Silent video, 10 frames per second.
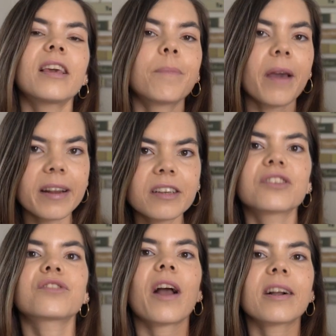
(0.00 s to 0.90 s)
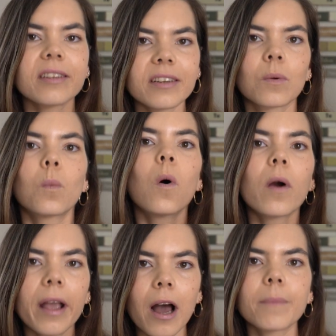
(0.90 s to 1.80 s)
keep getting distracted and
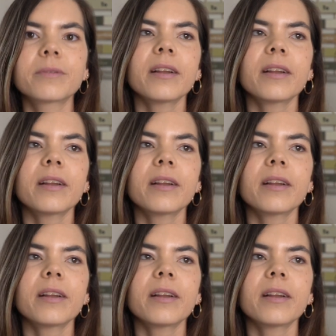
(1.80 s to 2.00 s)
walking up,